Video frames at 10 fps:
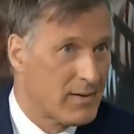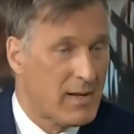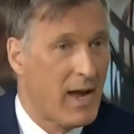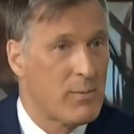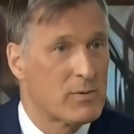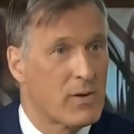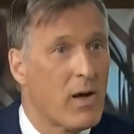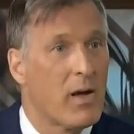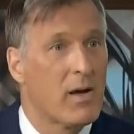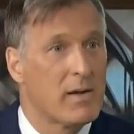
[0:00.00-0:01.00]
times,
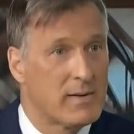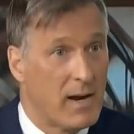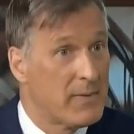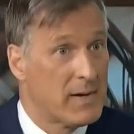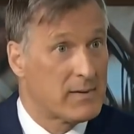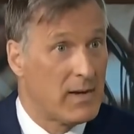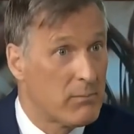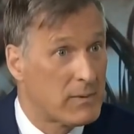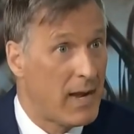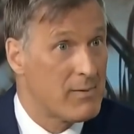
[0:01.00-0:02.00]
and they're
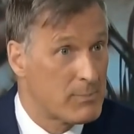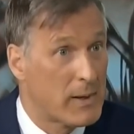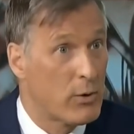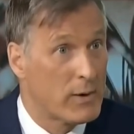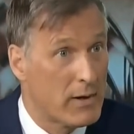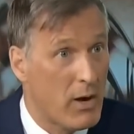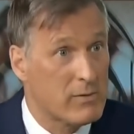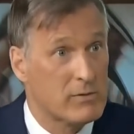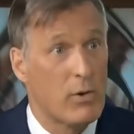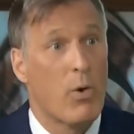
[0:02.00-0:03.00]
10 times bigger than us.
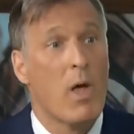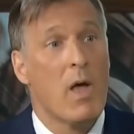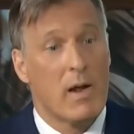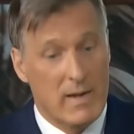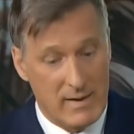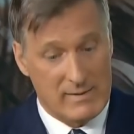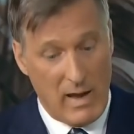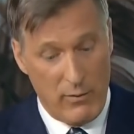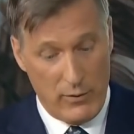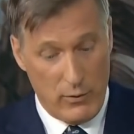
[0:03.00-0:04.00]
So let's
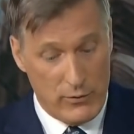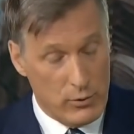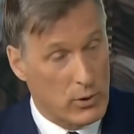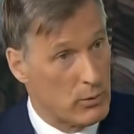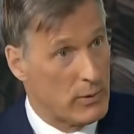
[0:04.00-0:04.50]
have fewer